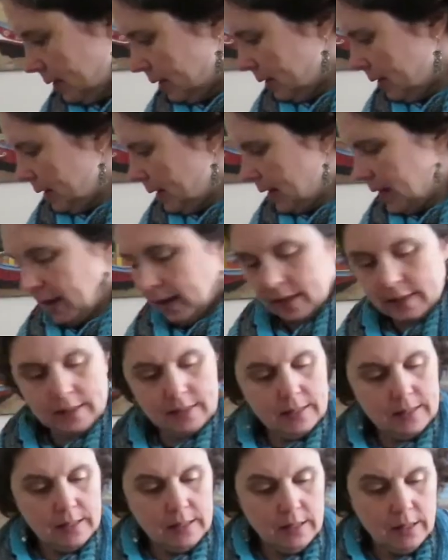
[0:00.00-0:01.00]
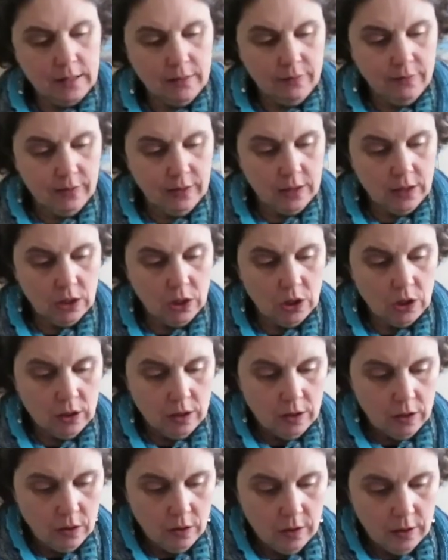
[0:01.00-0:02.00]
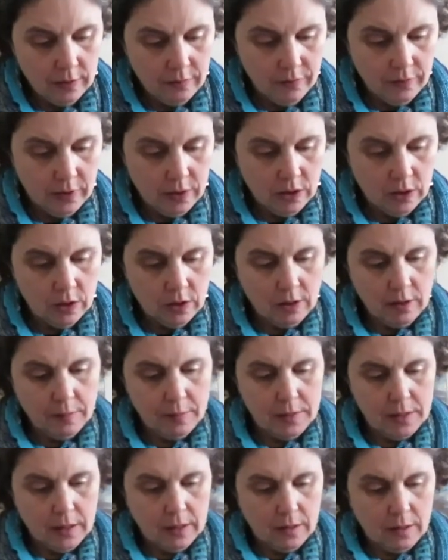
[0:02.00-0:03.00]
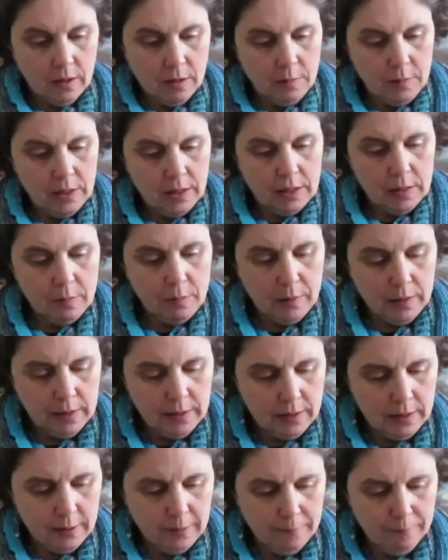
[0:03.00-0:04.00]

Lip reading: next finished, or not finished objects, but